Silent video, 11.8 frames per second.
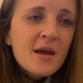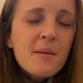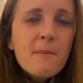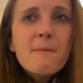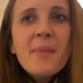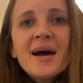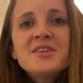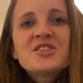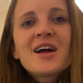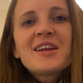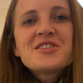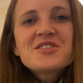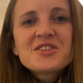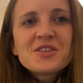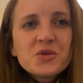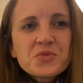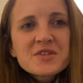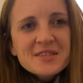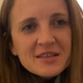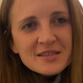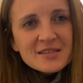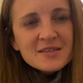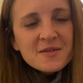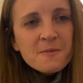my challenge to you is
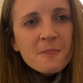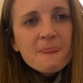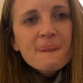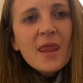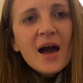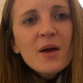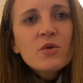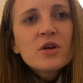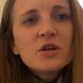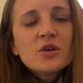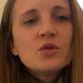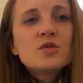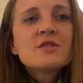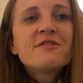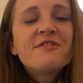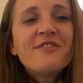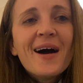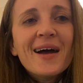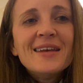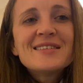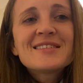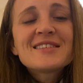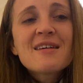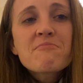this. I want you to find
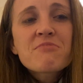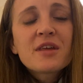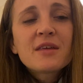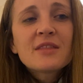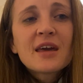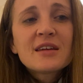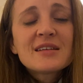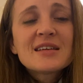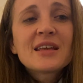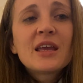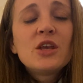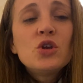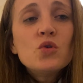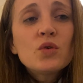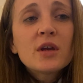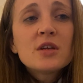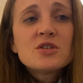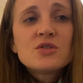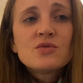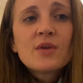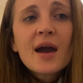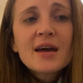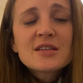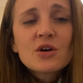something that you can do
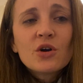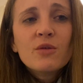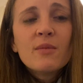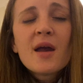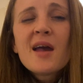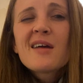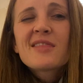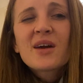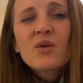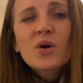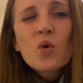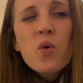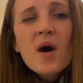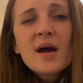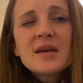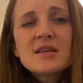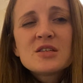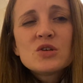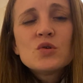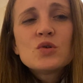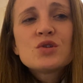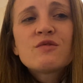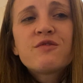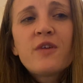at home that requires you
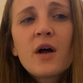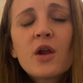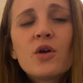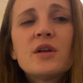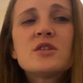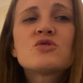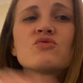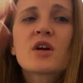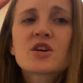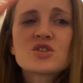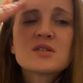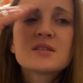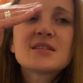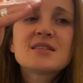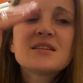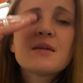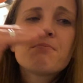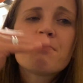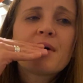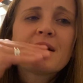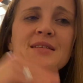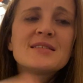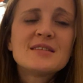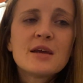to follow instructions step by
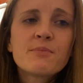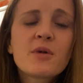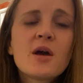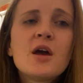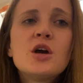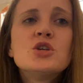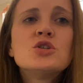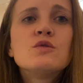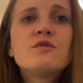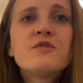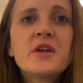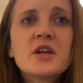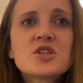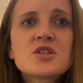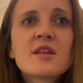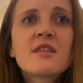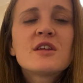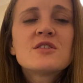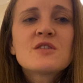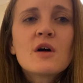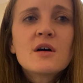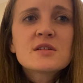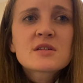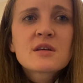step to finish the
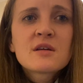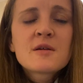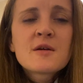task.